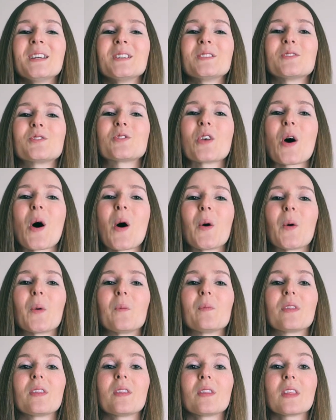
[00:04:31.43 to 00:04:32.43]

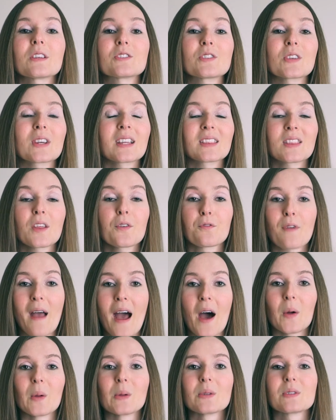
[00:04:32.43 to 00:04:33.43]
So let's look at the
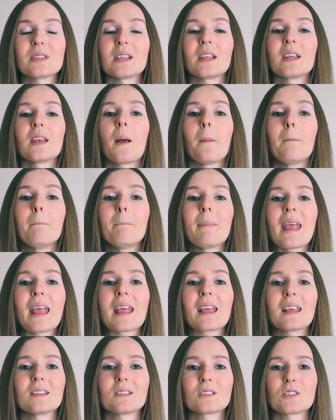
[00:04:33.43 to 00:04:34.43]
vowels in
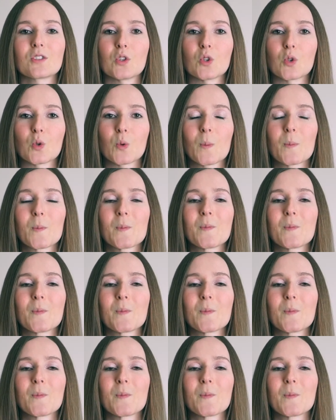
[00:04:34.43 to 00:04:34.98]
make it two.